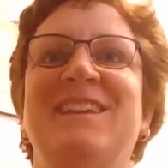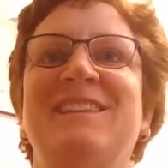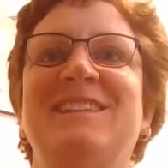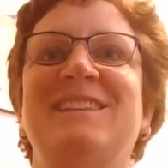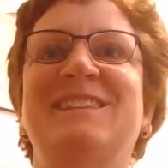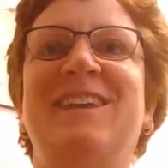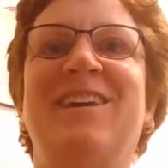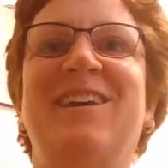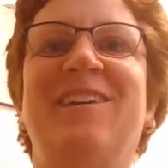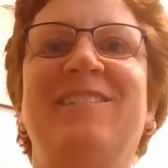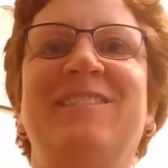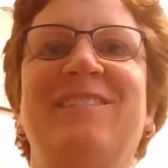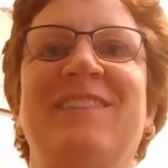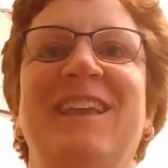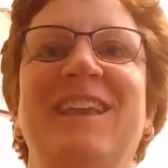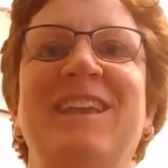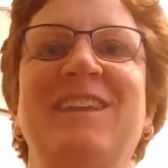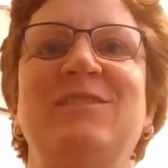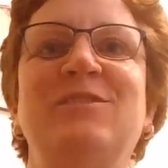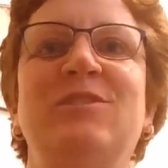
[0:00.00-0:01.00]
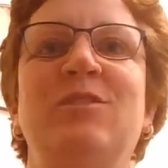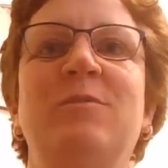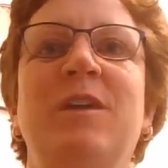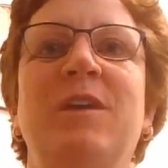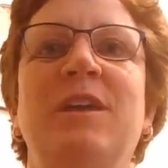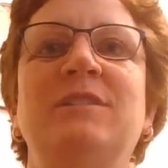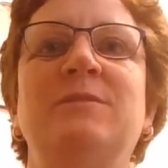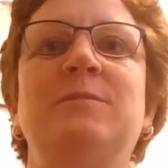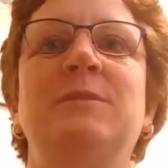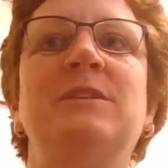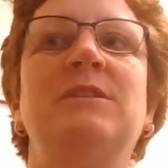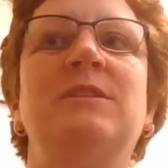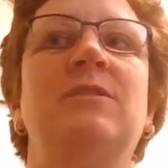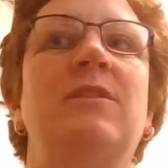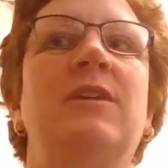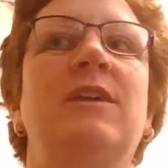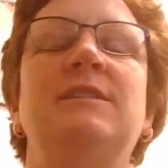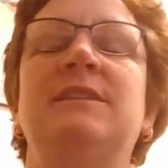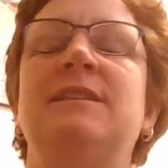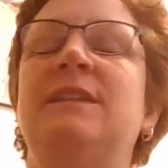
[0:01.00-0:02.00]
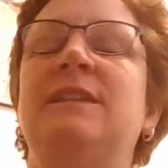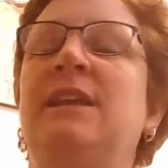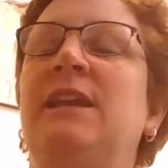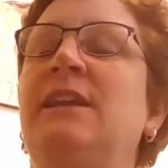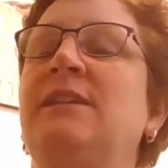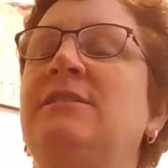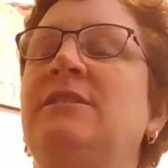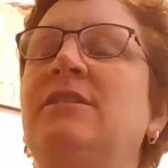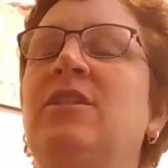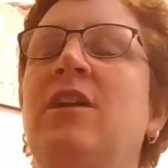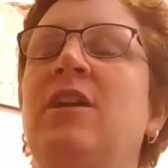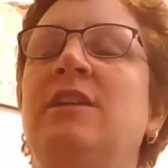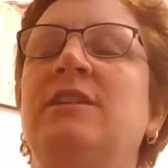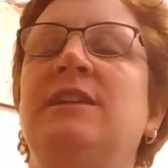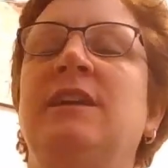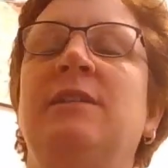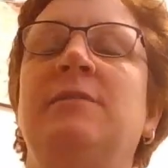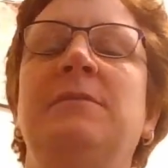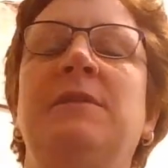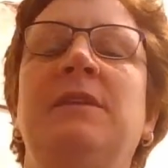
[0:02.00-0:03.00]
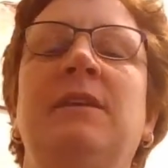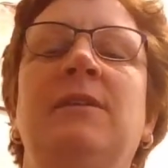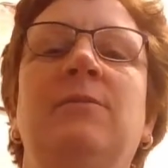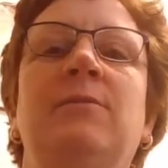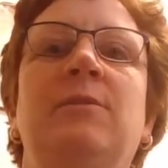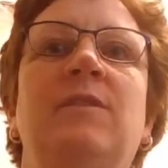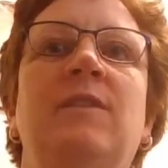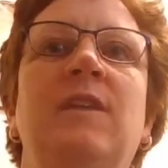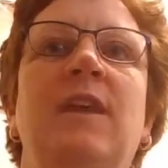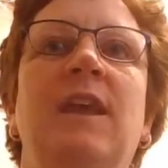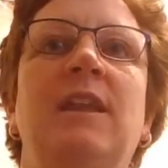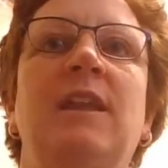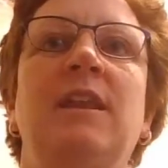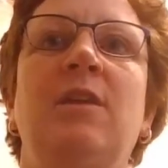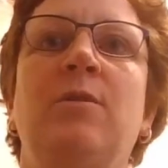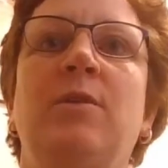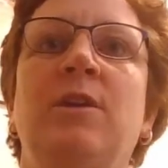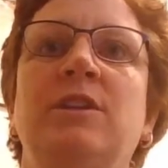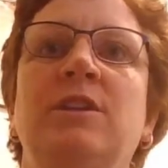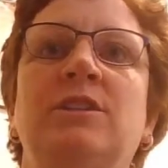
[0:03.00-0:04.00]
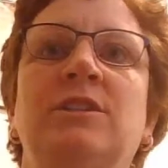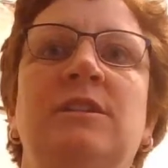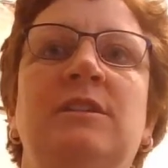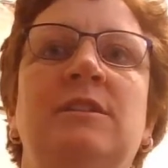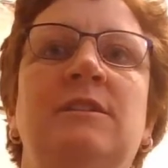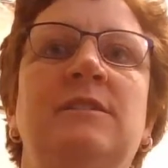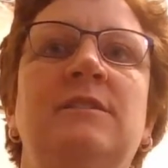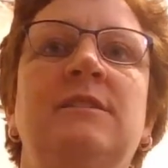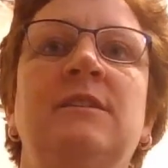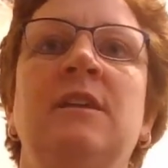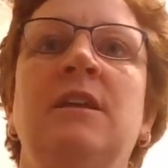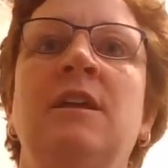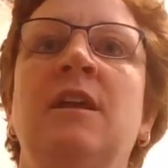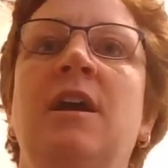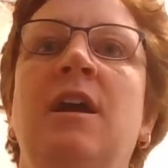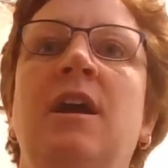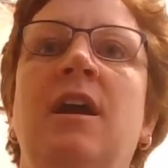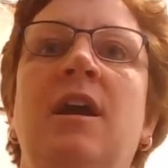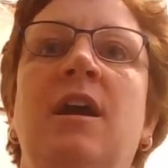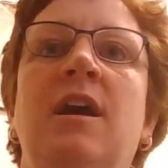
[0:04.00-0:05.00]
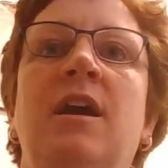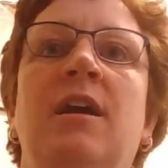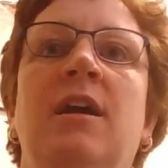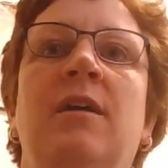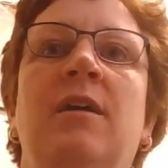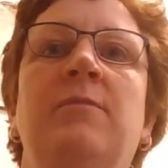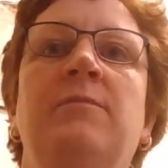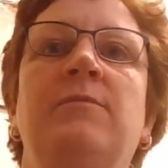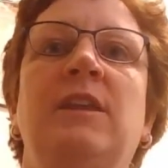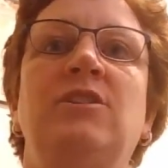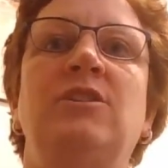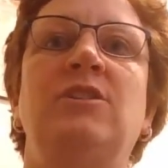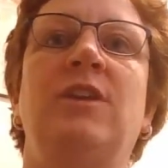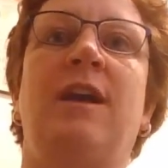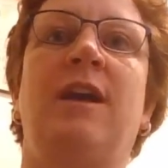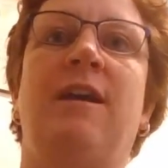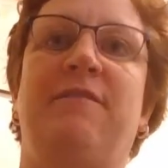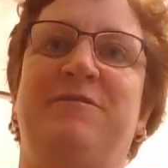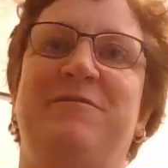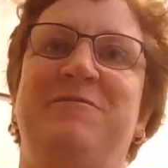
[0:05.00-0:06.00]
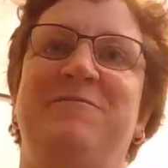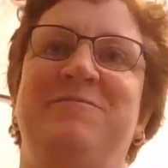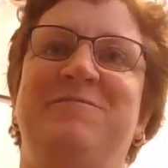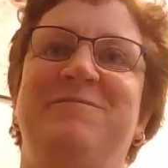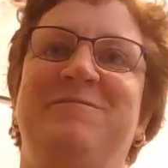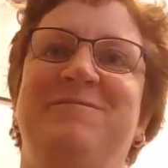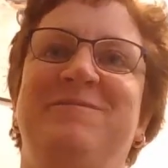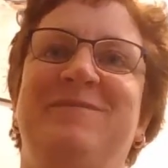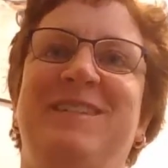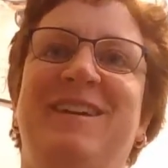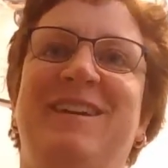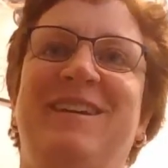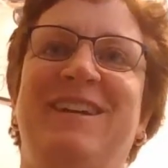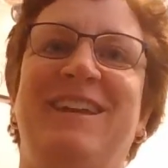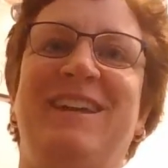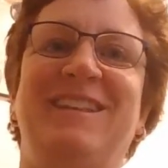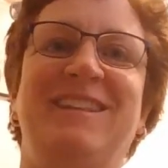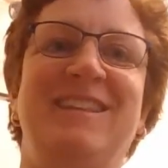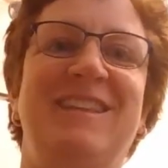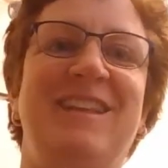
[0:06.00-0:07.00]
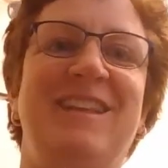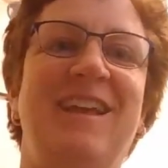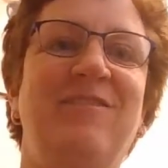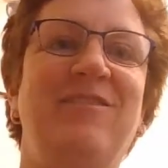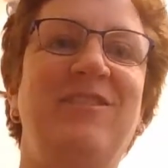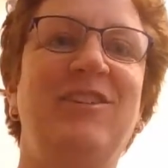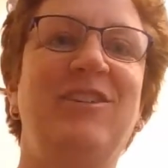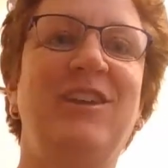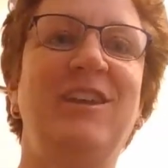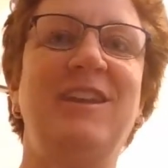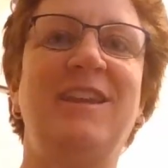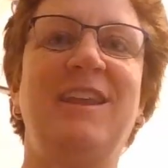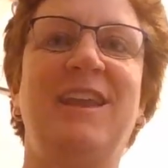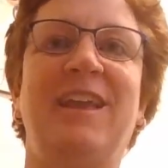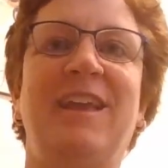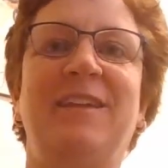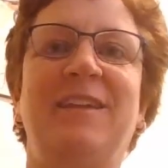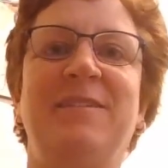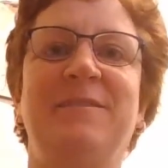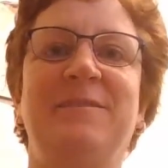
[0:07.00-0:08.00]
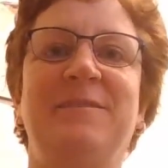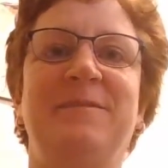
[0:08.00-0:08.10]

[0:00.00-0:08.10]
So thank you so much. Please don't hesitate to contact me with any questions that you have. All right. Have a great day.